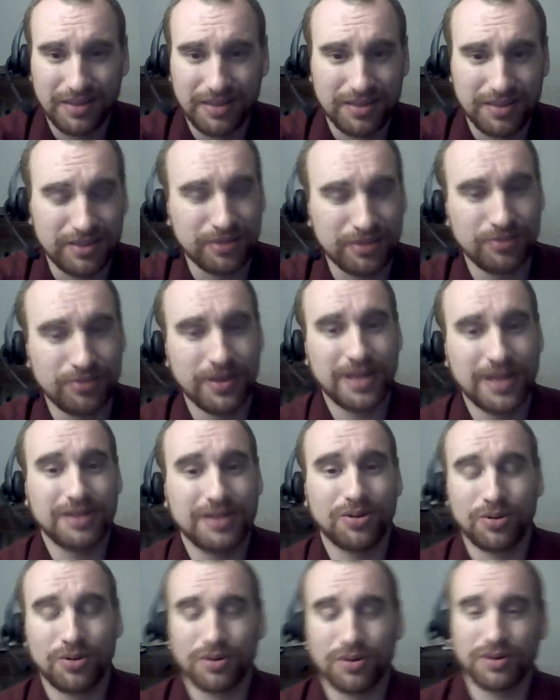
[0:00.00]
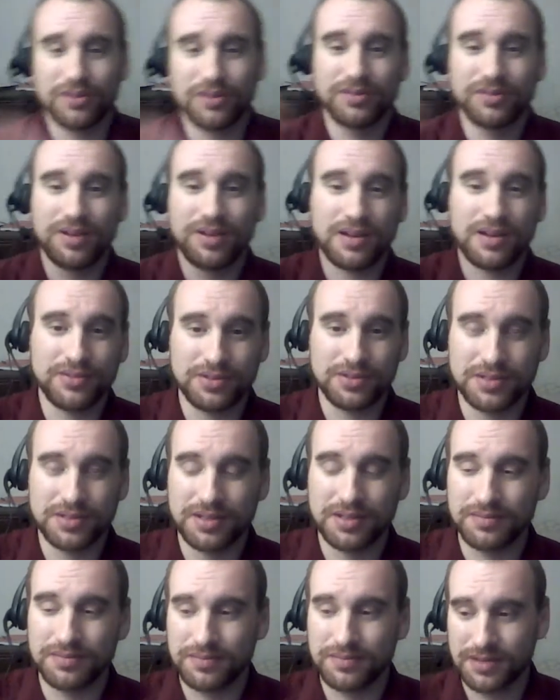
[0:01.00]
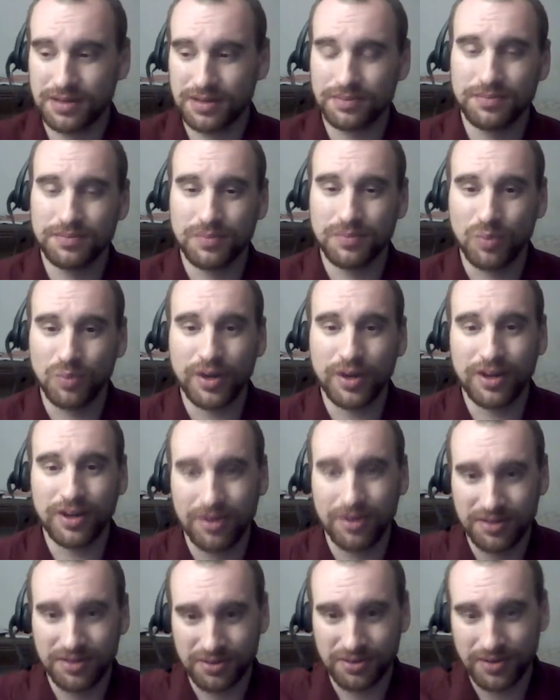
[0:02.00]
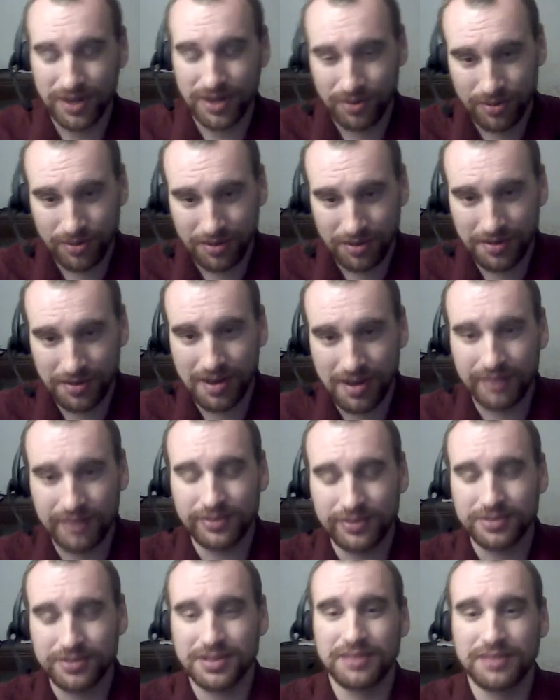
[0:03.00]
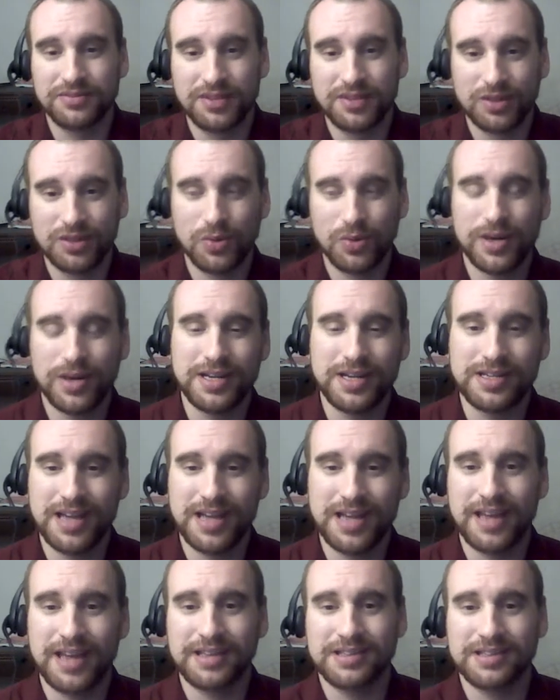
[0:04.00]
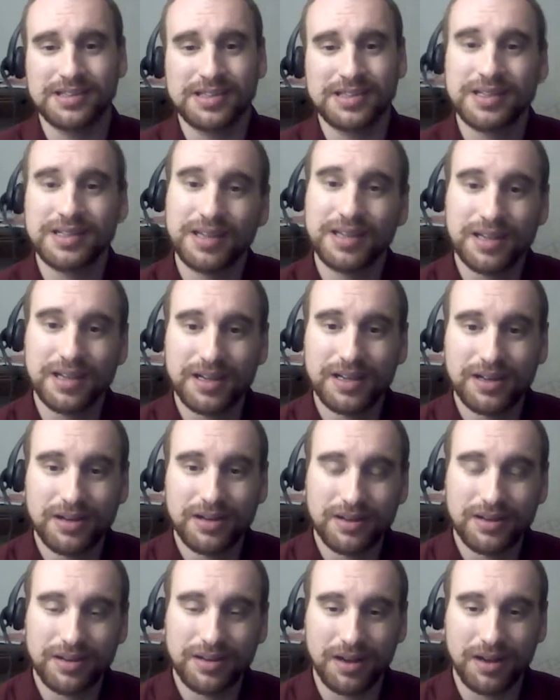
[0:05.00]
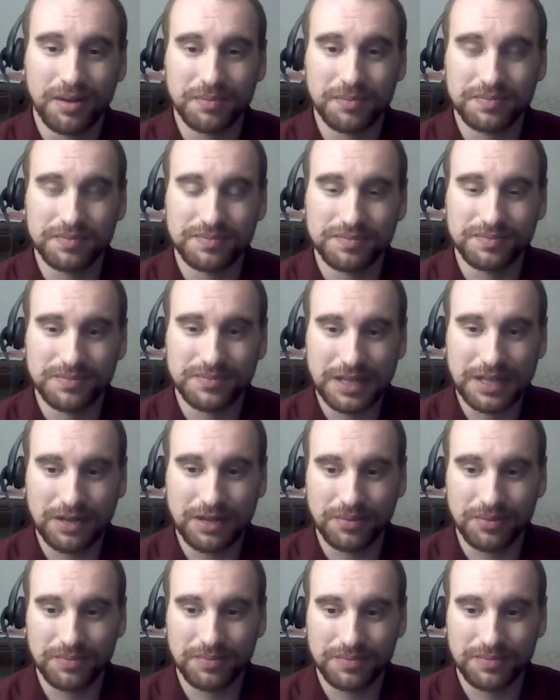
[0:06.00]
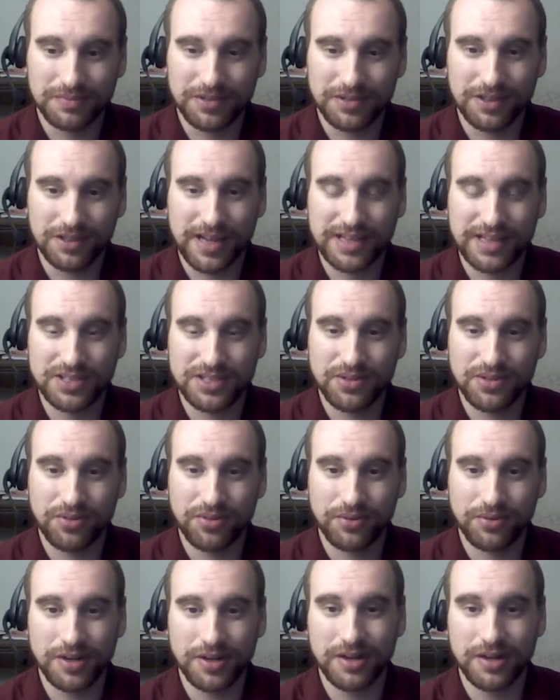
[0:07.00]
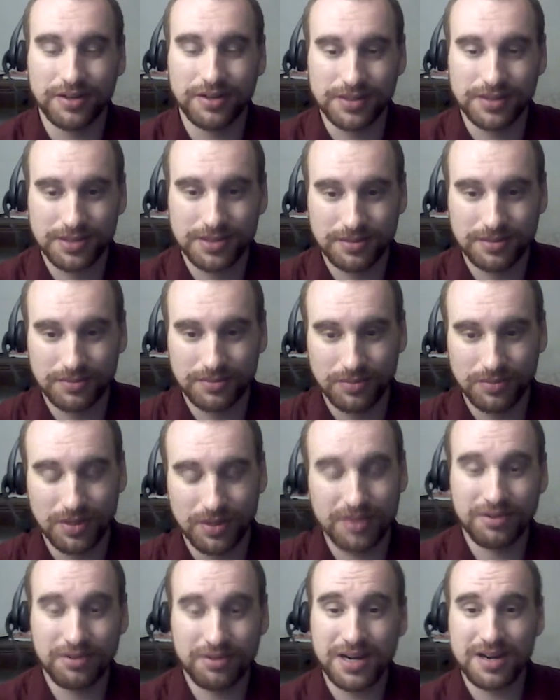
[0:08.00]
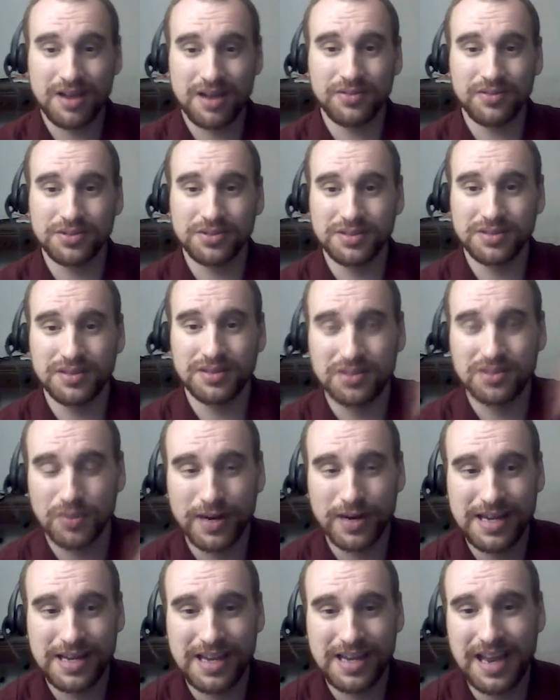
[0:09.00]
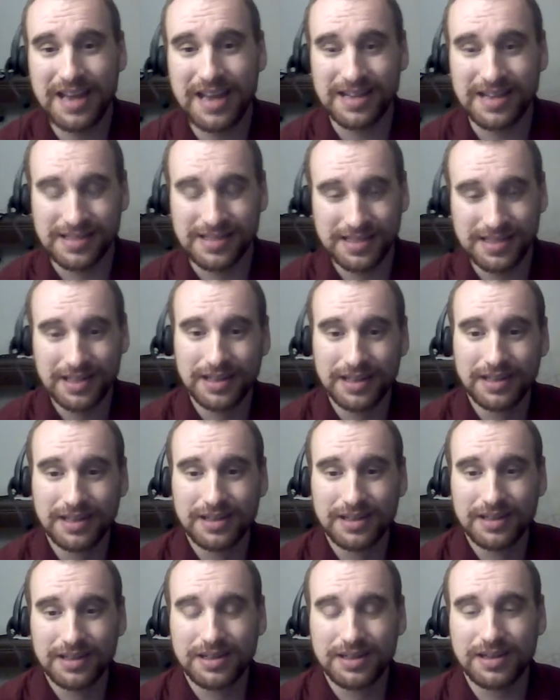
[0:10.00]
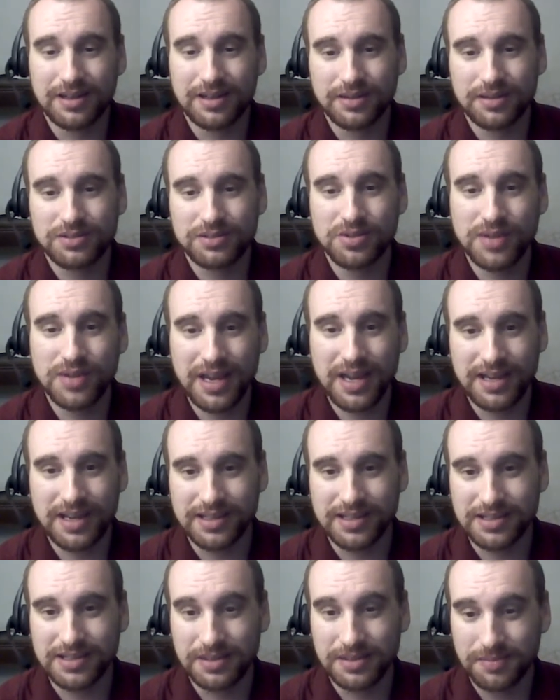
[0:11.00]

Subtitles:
the great horror novels of, you know, what are the great horror novels of 2010s, you know, the last 3 years? What are the great novels of the 20Ks, 2Ks?